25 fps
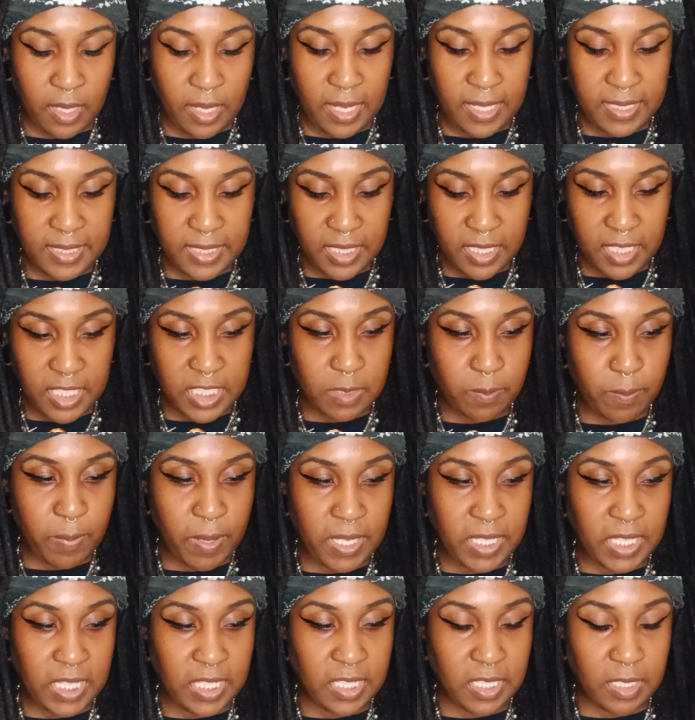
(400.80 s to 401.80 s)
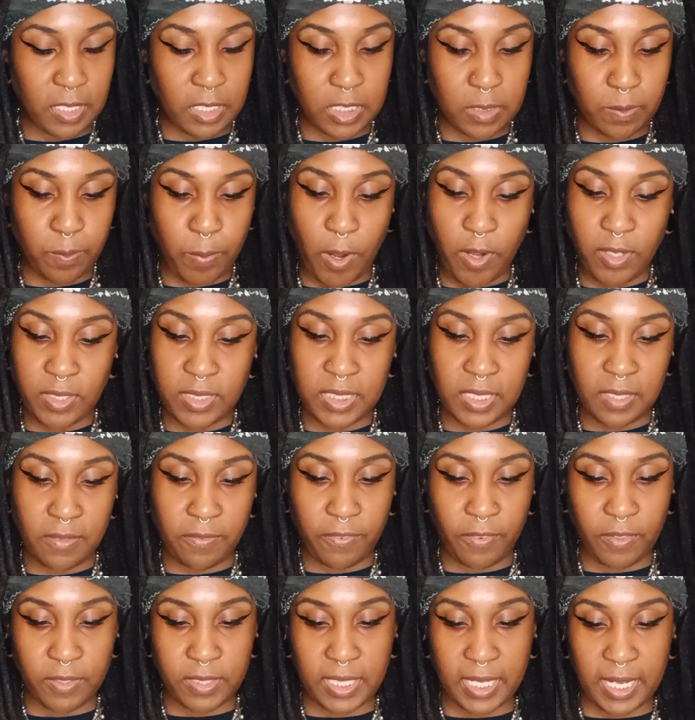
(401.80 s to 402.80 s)
it's in this bed, and this person
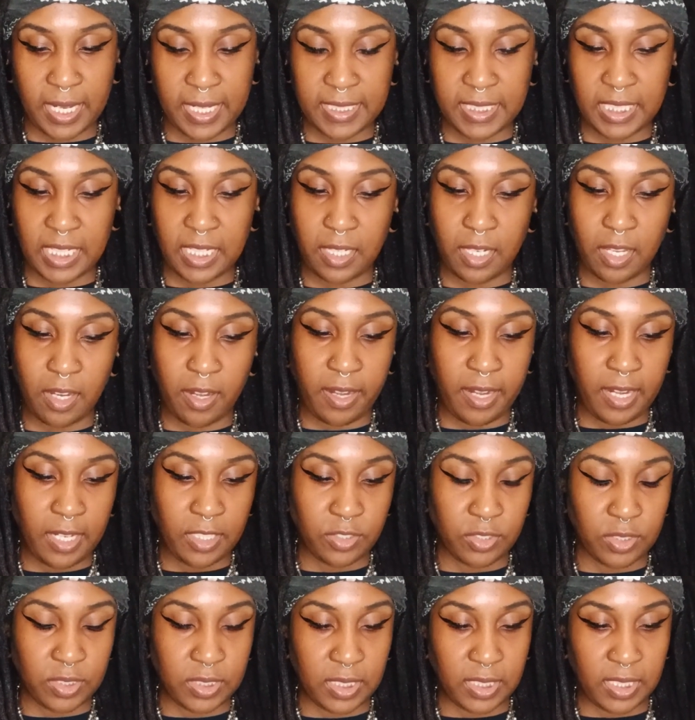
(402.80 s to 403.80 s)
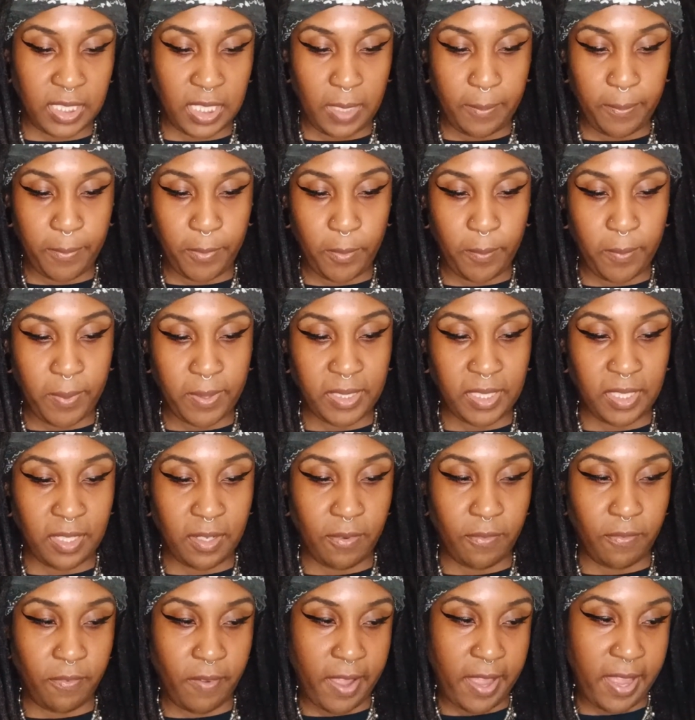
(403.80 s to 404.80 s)
feels like it's in their interest to keep you, but the
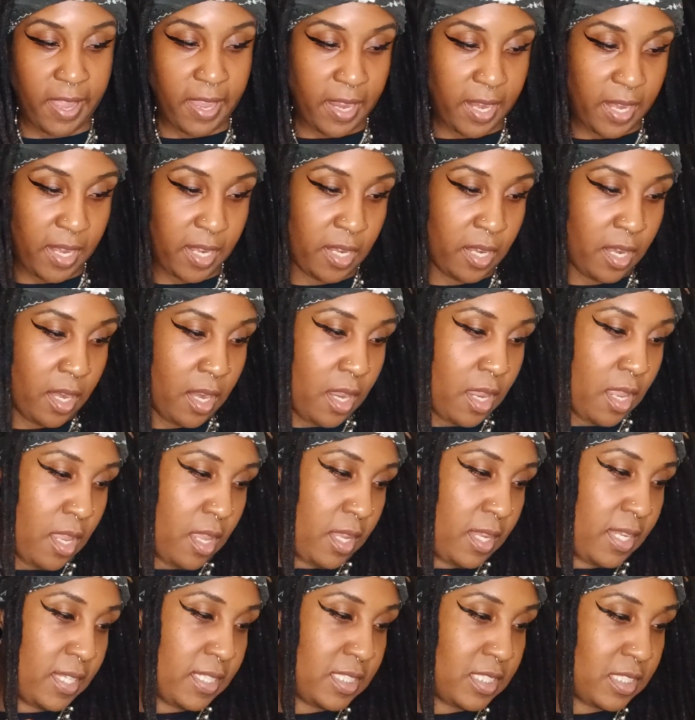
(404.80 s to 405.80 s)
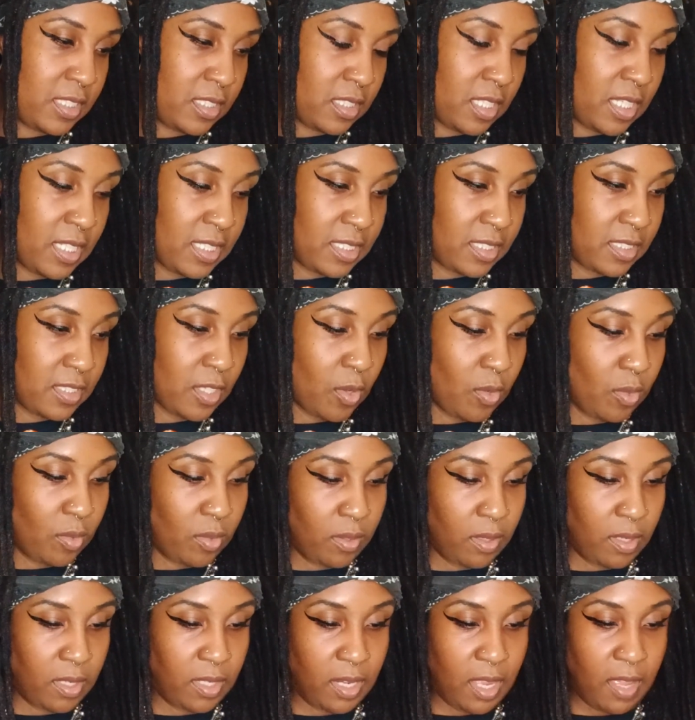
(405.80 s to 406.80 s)
divine is
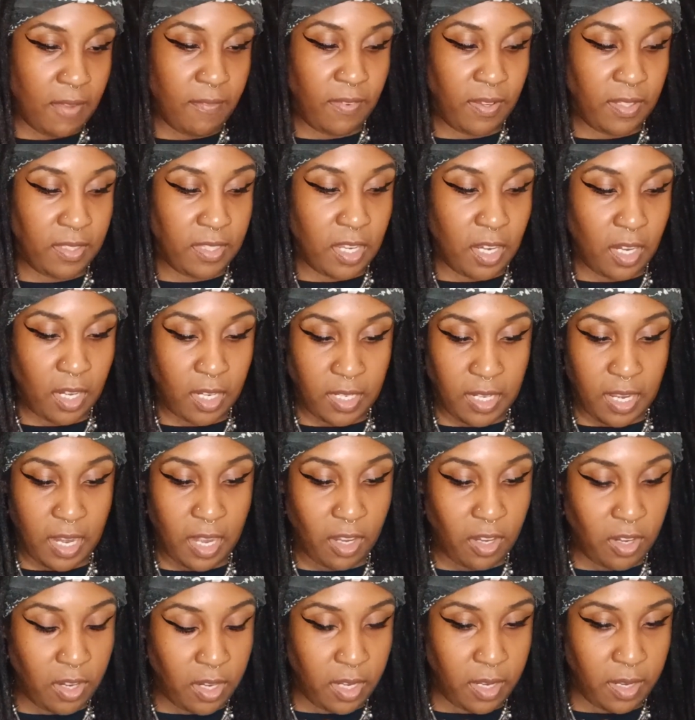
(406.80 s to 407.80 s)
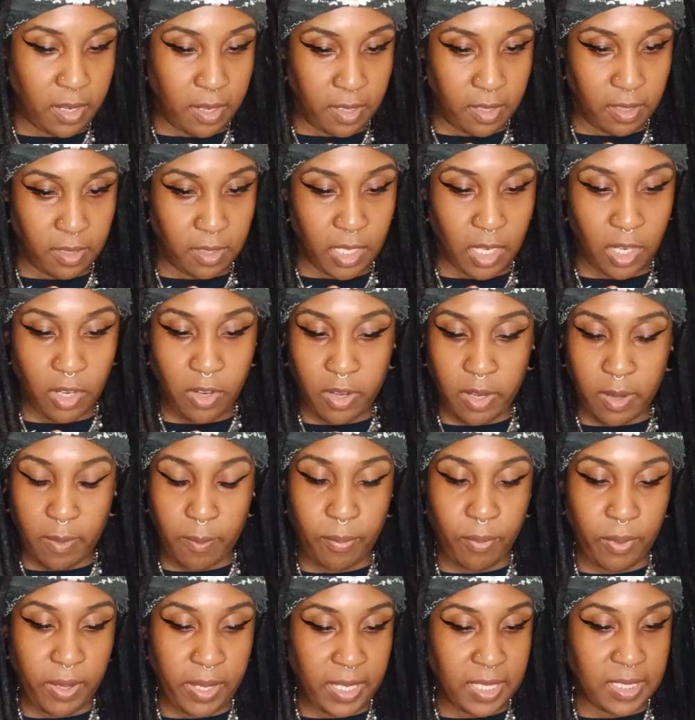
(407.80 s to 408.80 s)
so loving. They're gonna
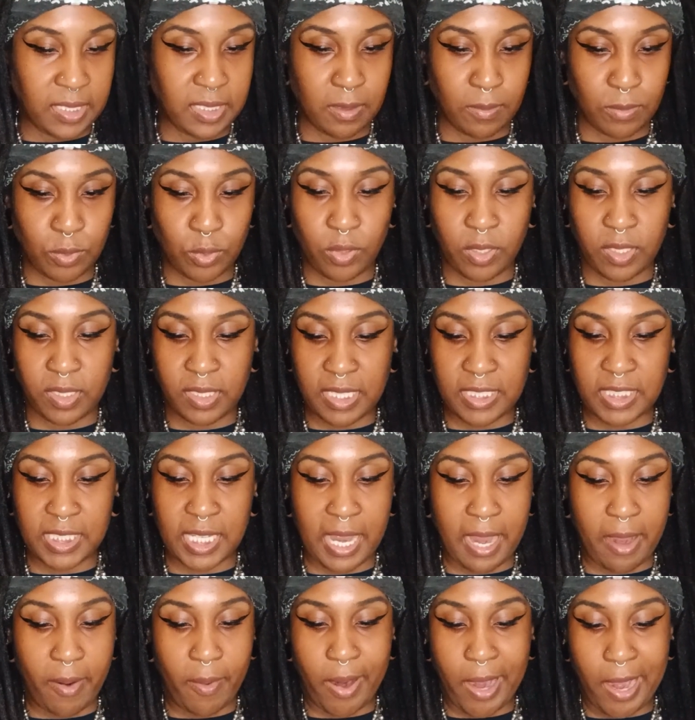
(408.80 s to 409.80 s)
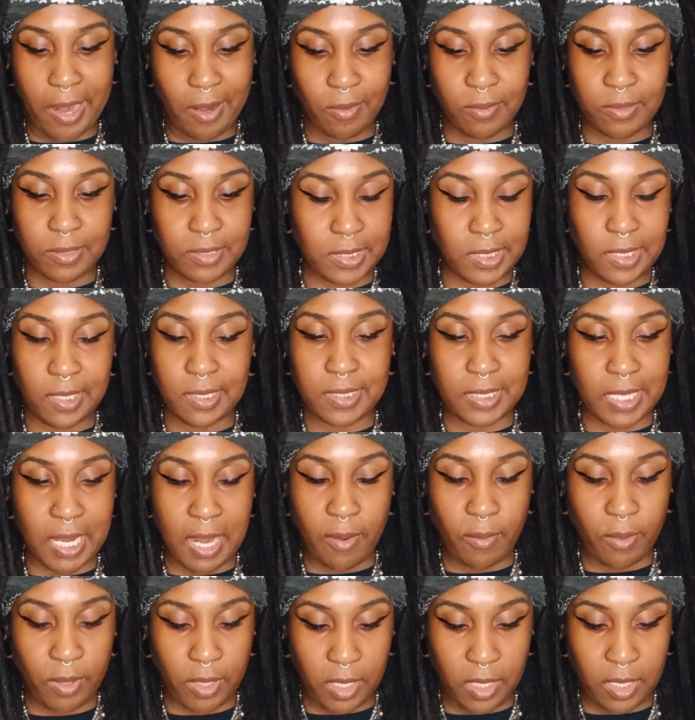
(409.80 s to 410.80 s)
bring in some sort of tower. I don't see the
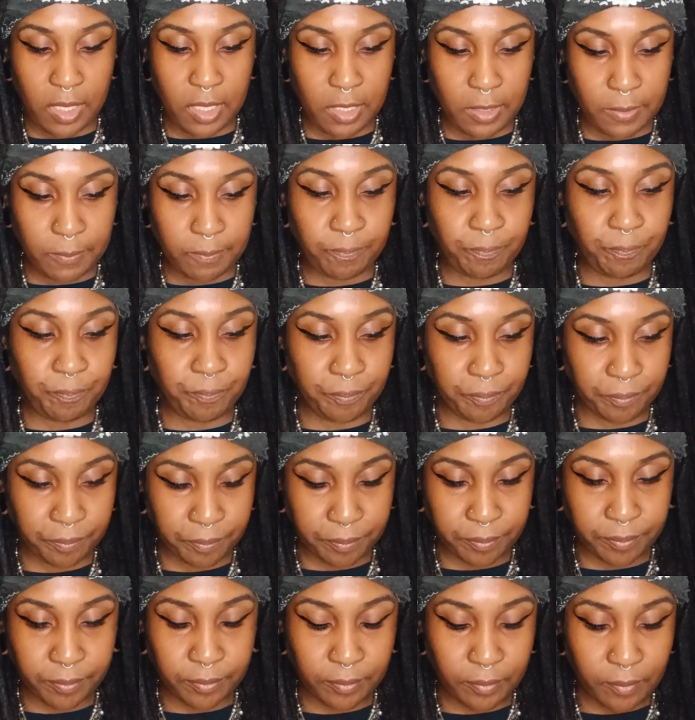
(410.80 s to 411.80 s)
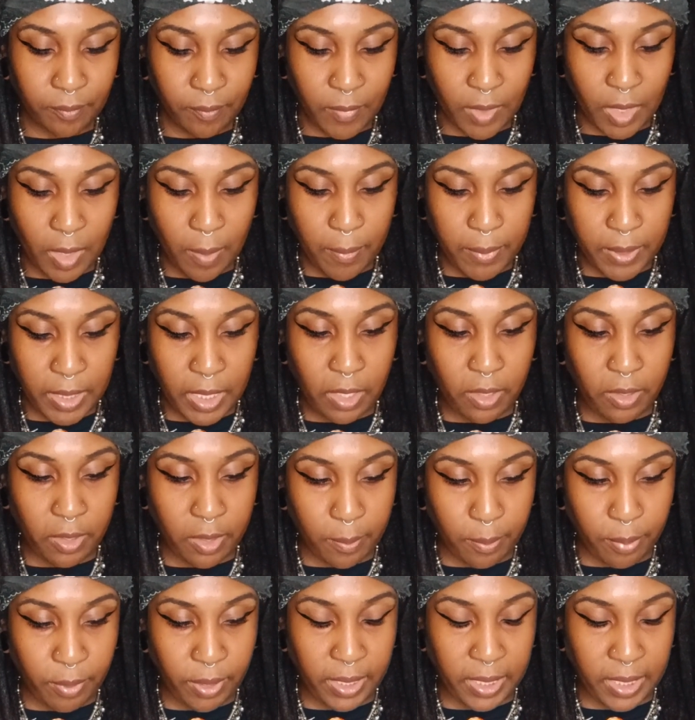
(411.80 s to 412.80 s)
tower here, but they're
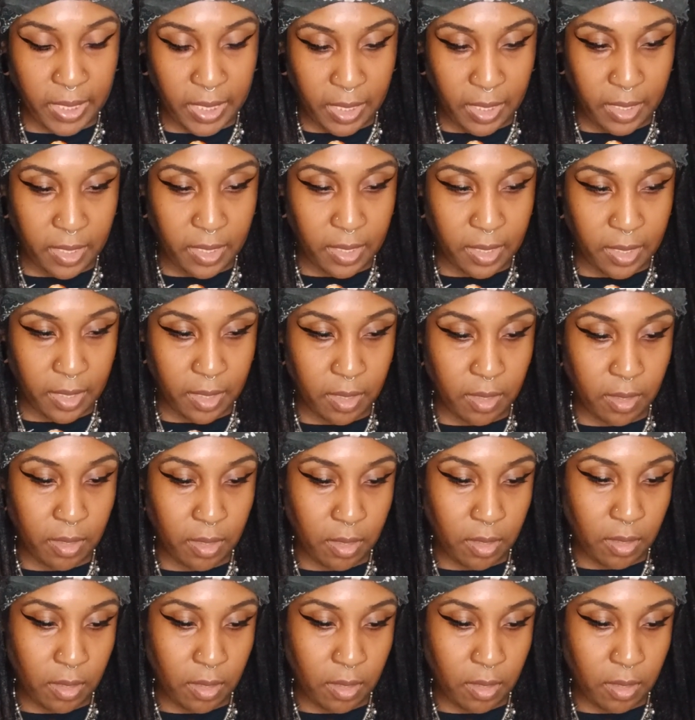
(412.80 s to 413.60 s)
gonna bring it in,